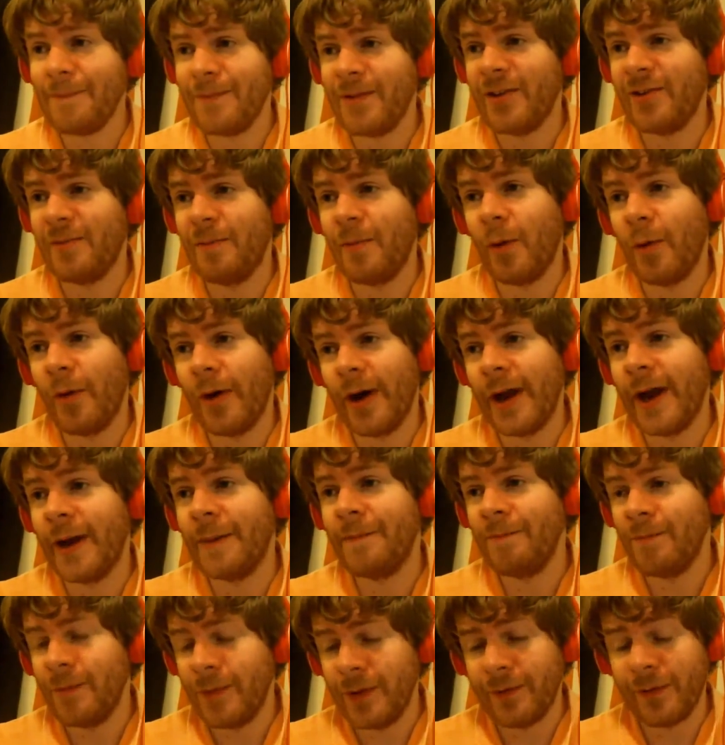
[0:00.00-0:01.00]
He
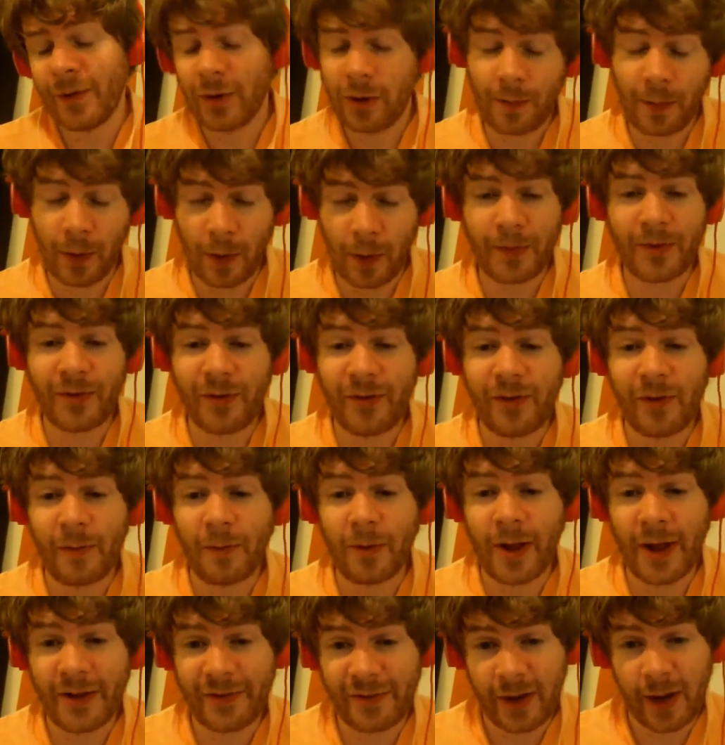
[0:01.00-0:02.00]
kidnapped this boy
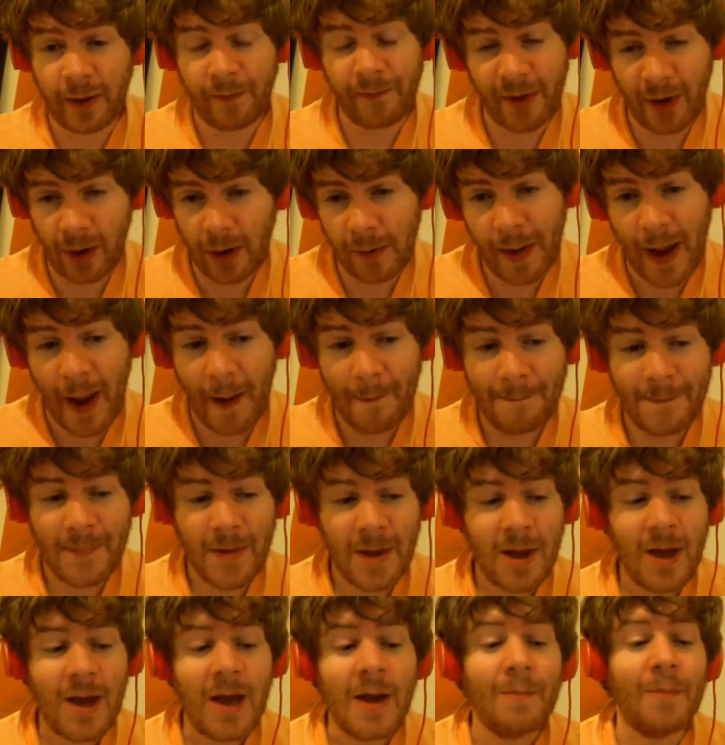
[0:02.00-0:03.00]
for the purposes of molesting him,
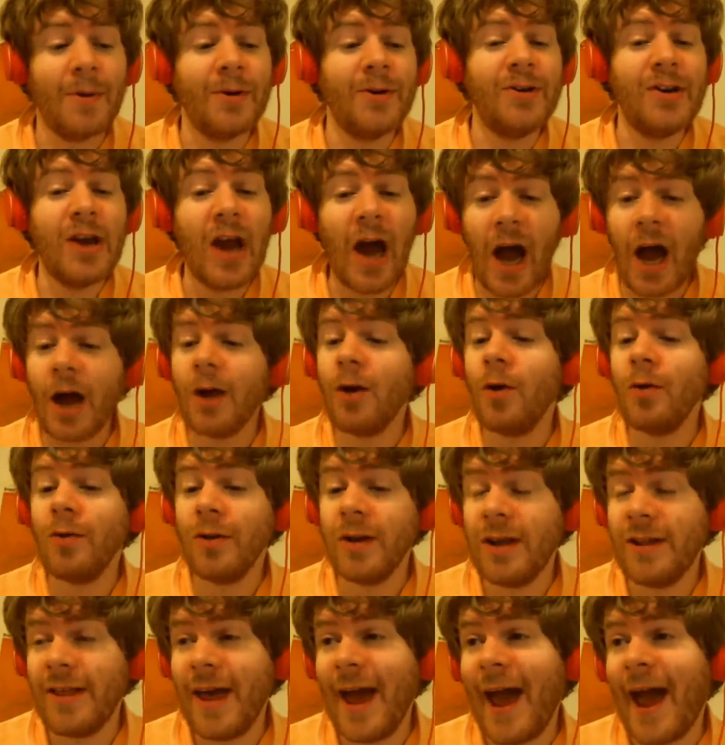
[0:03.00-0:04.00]
very bad. But
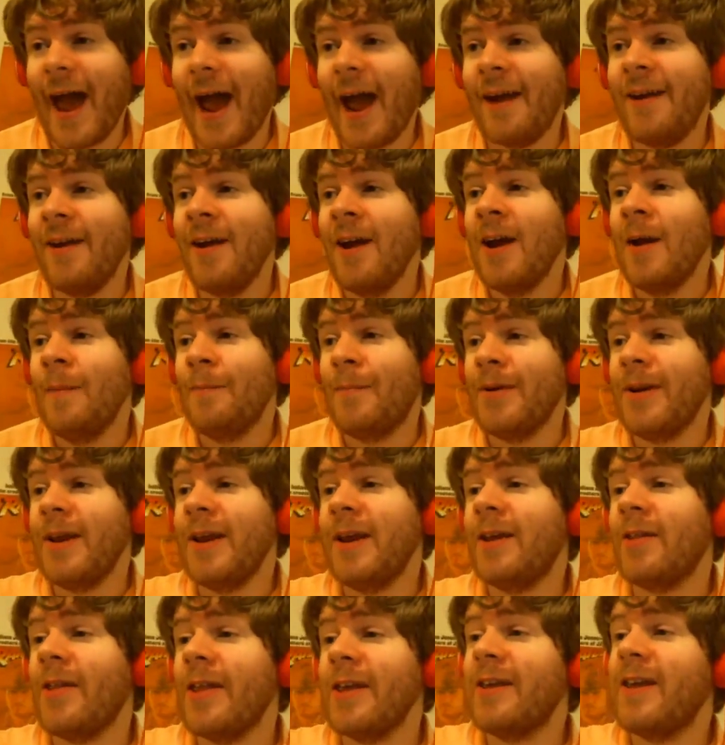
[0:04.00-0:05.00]
not only that,
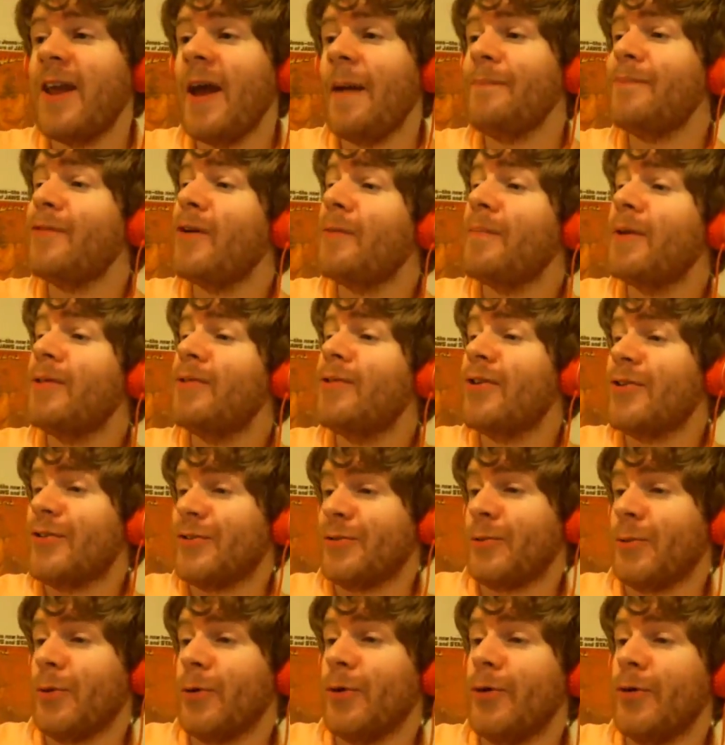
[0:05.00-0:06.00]
but he like kept
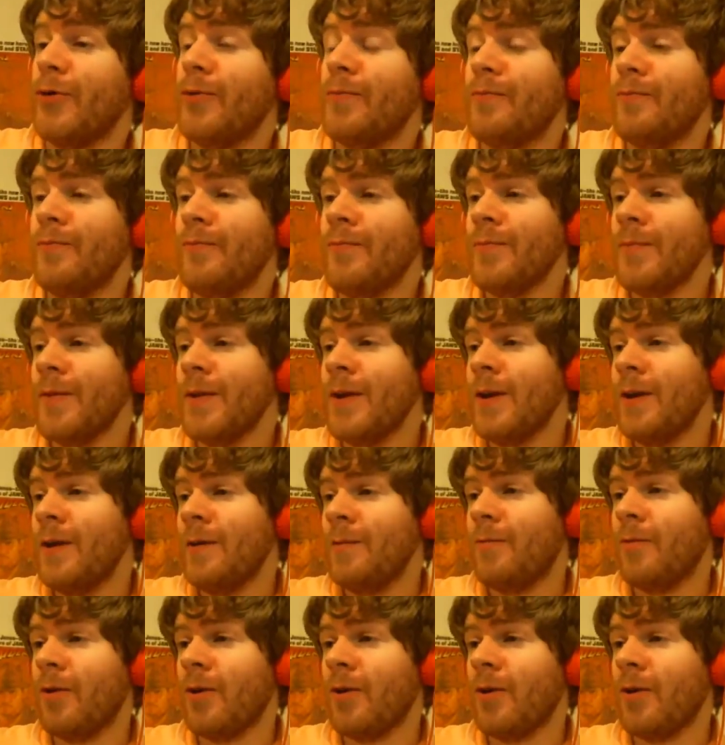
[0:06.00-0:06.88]
him in this room